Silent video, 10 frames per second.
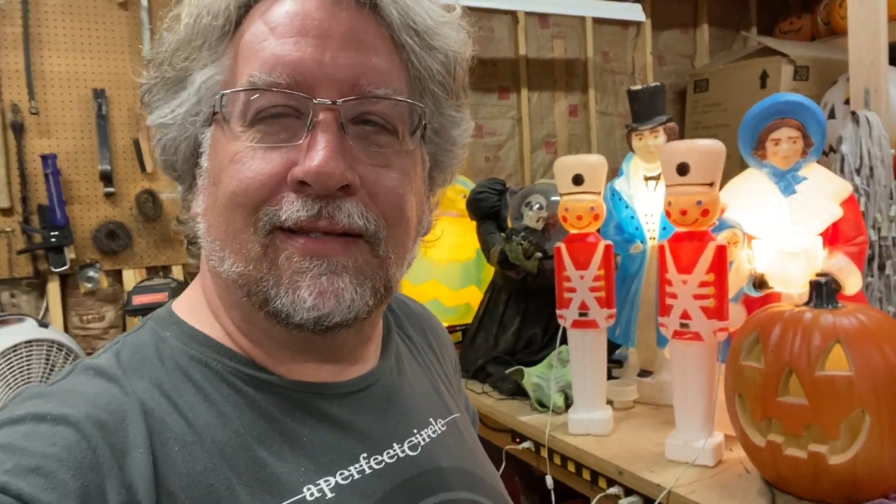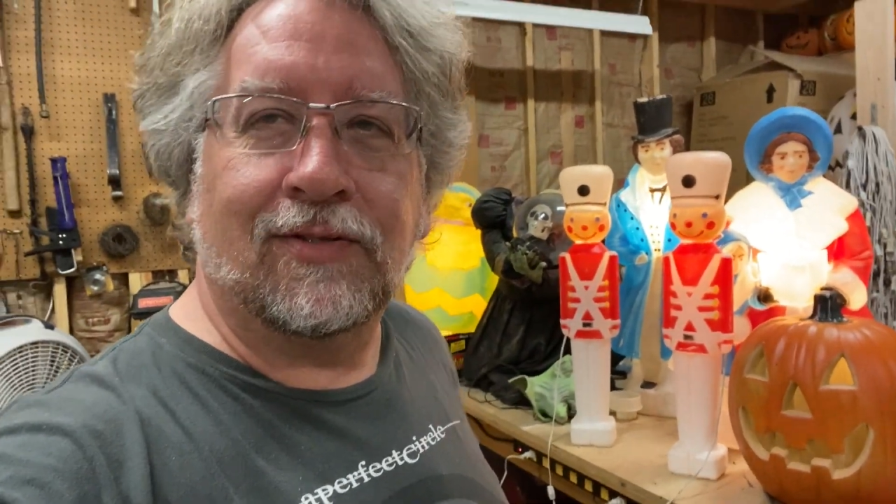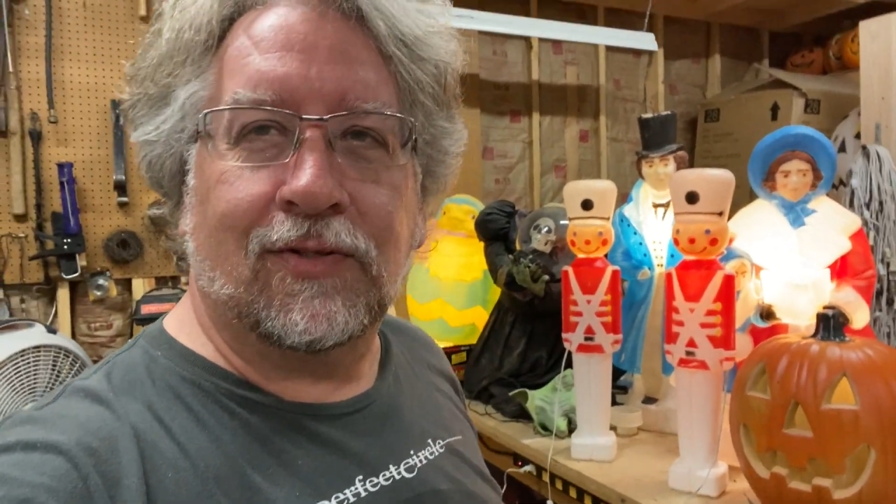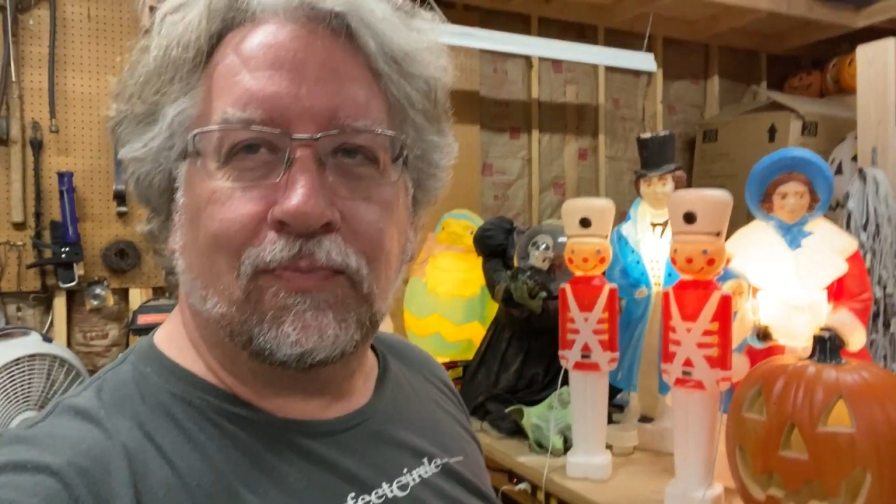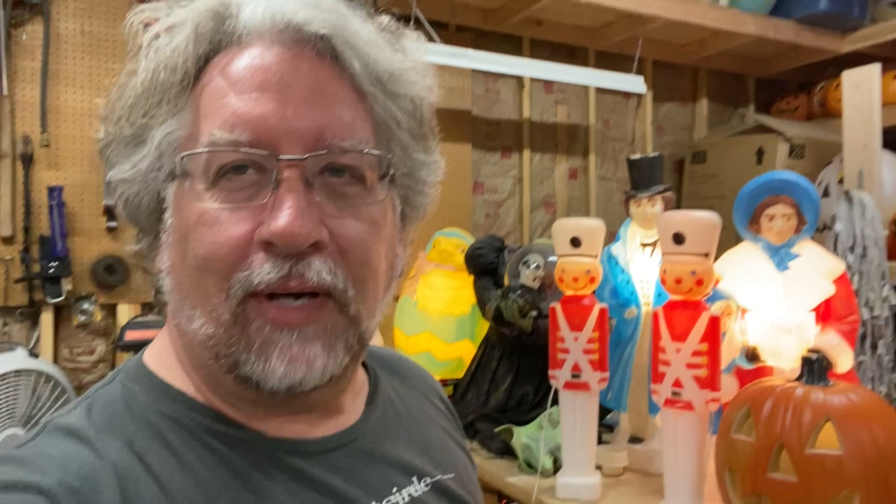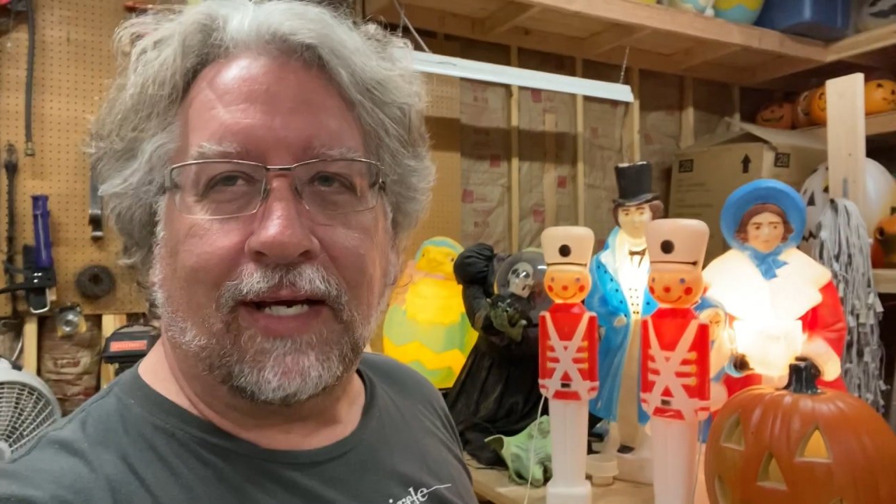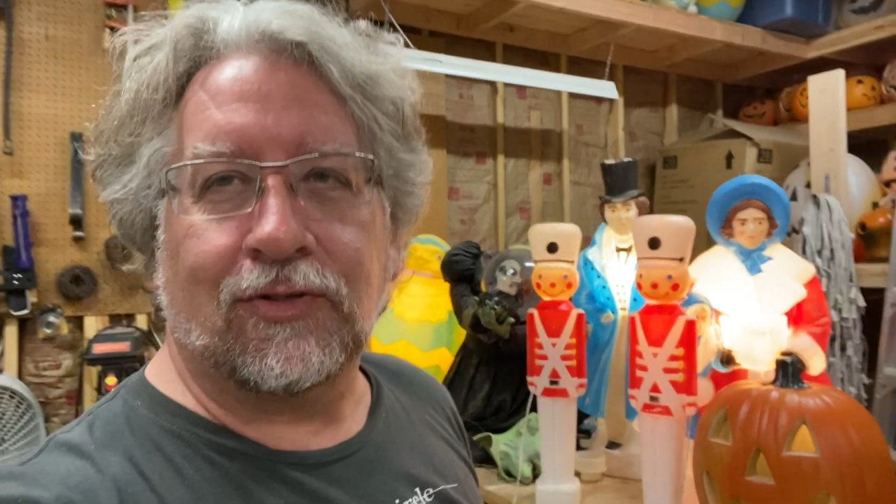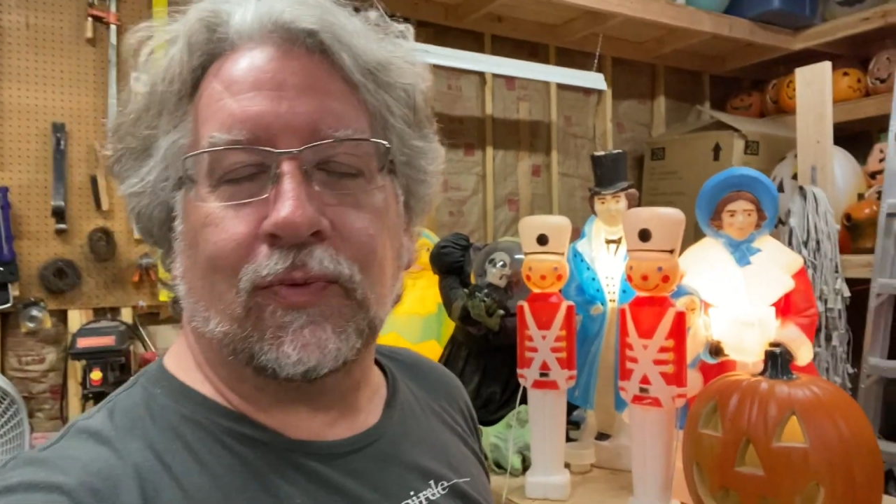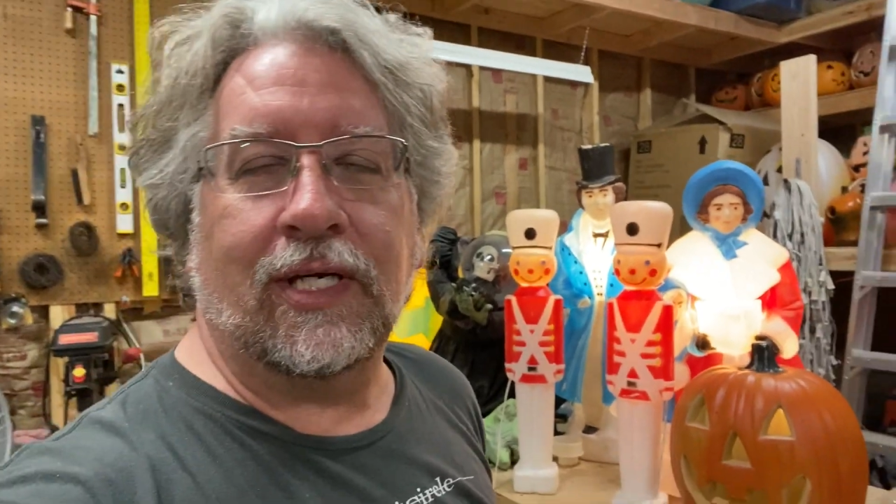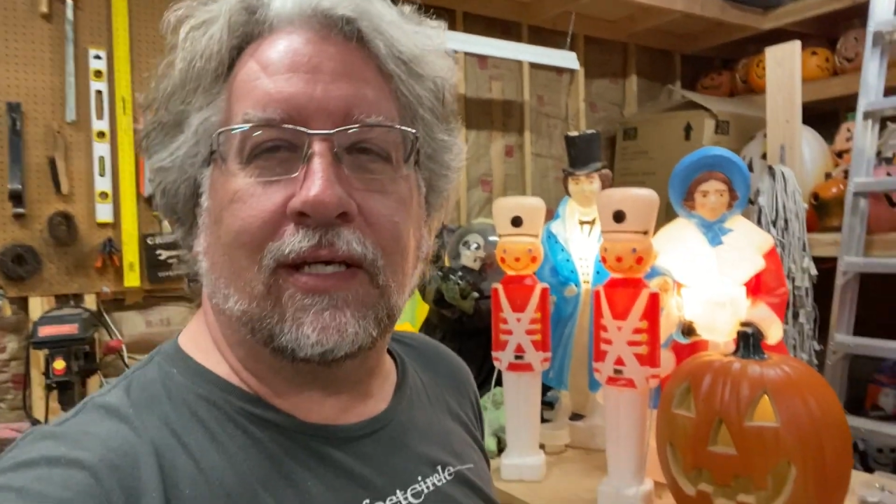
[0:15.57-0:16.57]
this
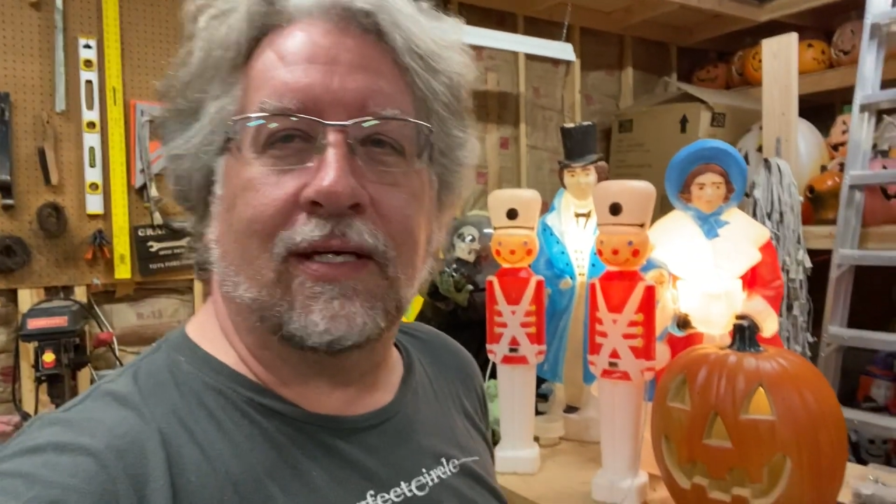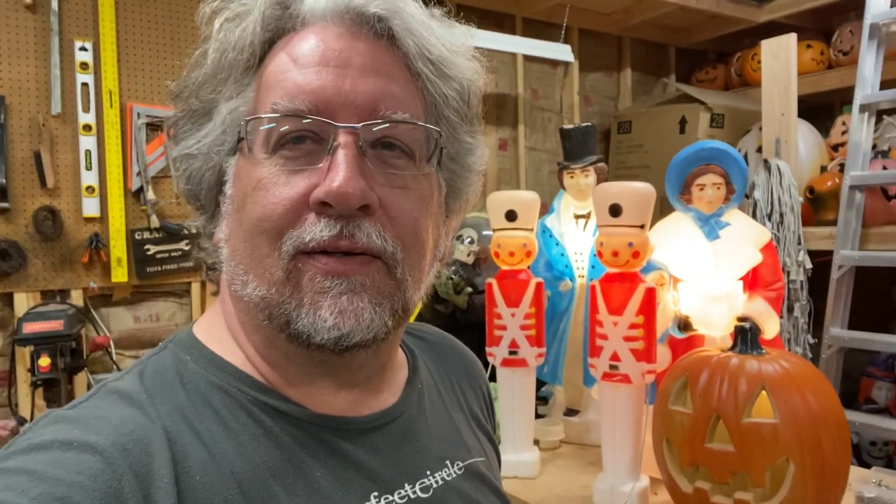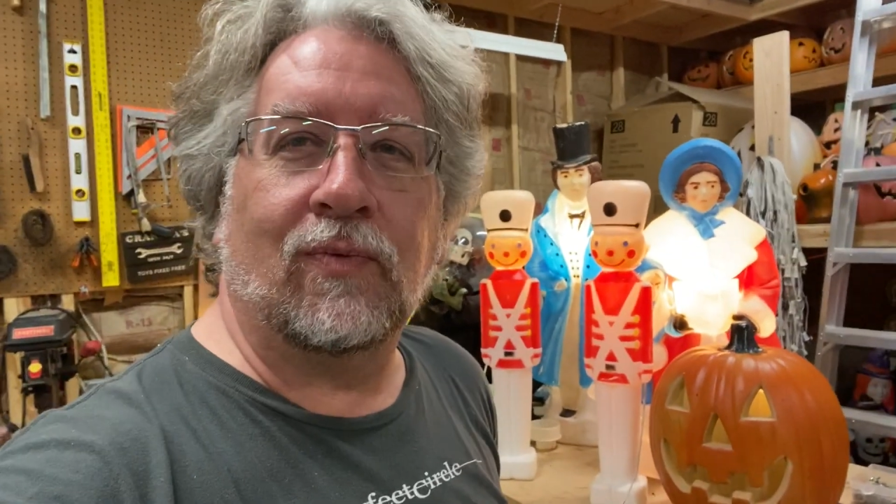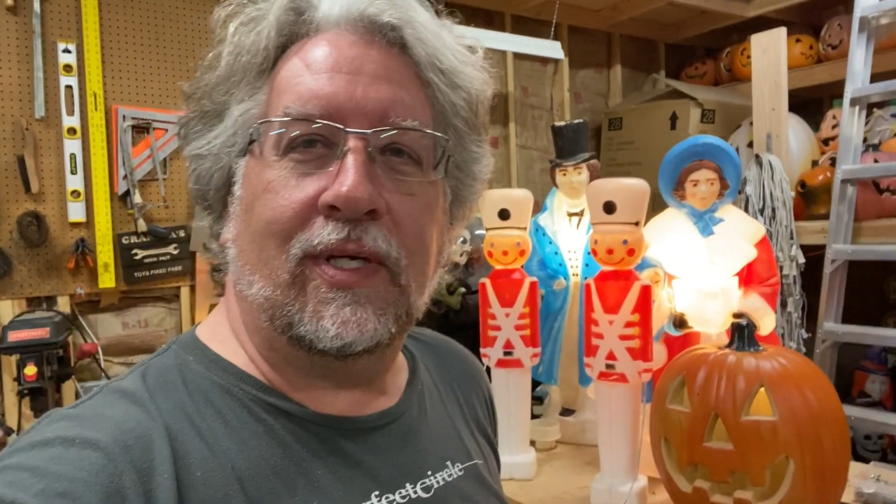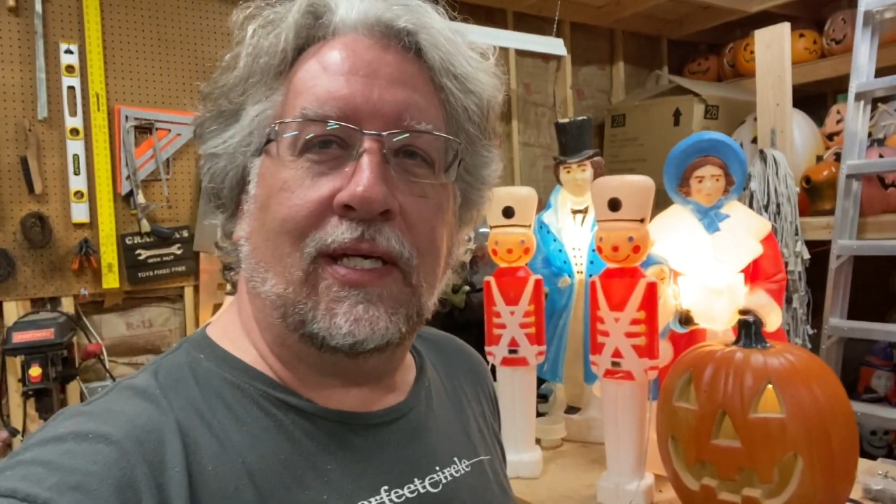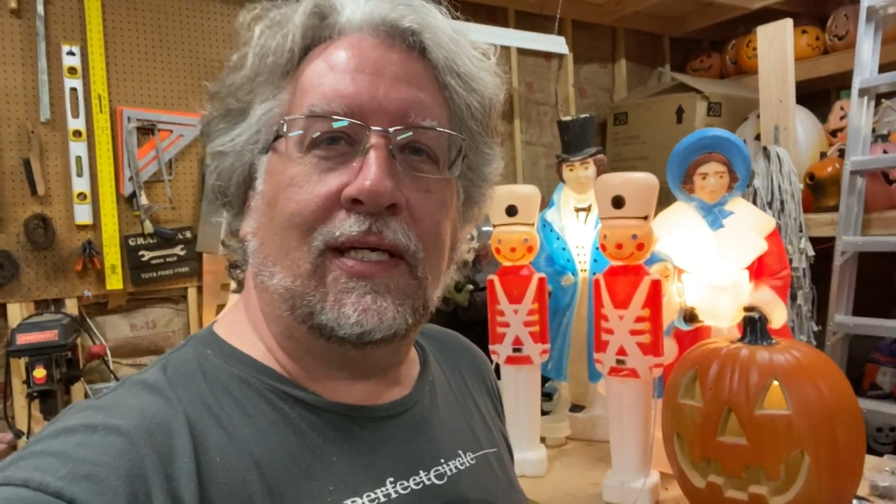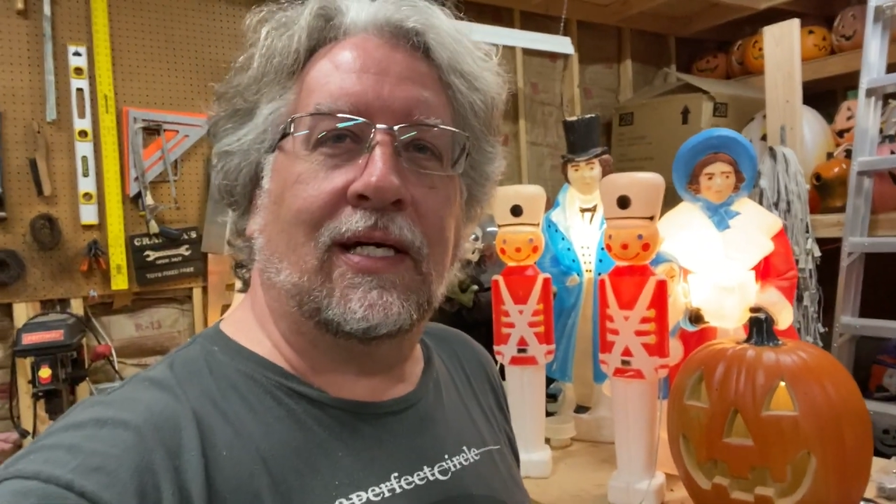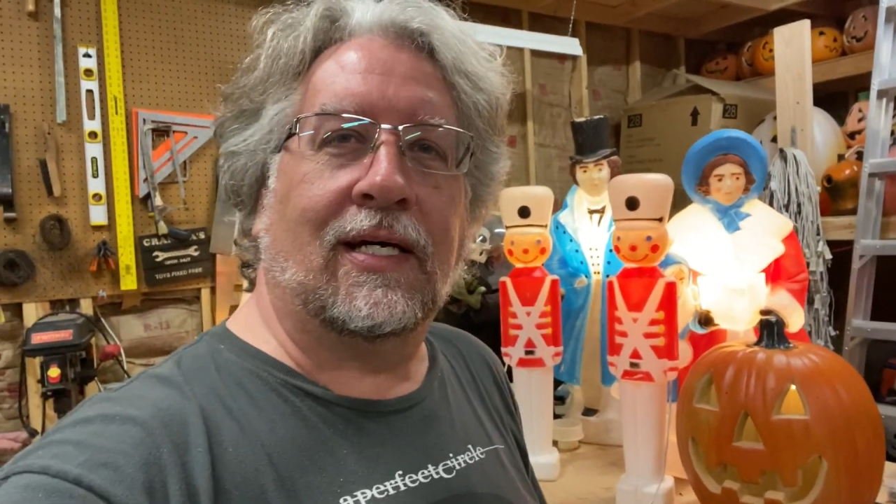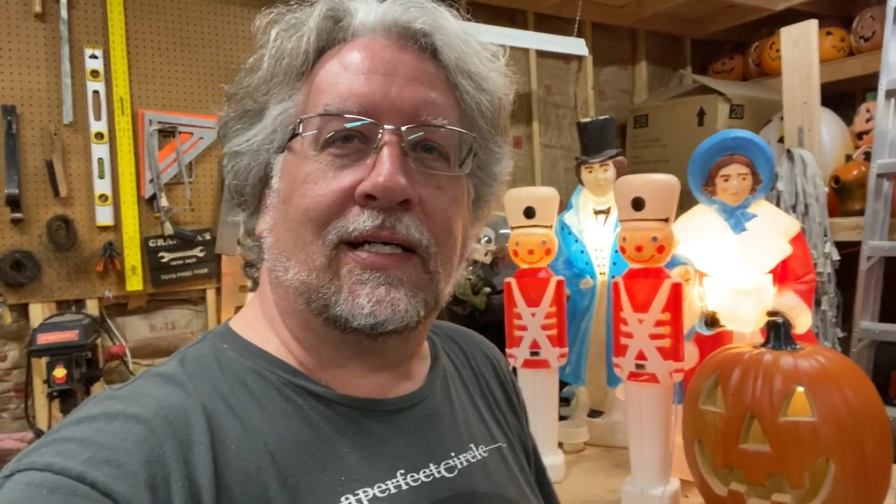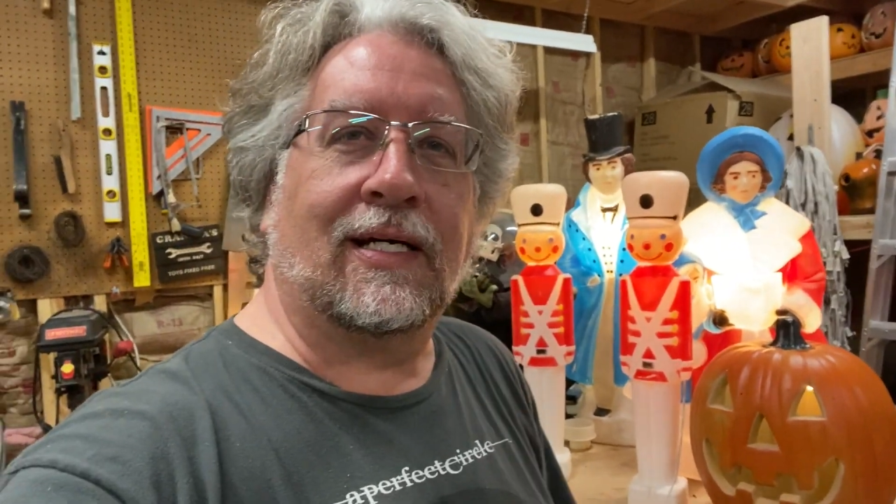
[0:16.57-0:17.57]
past weekend we uh,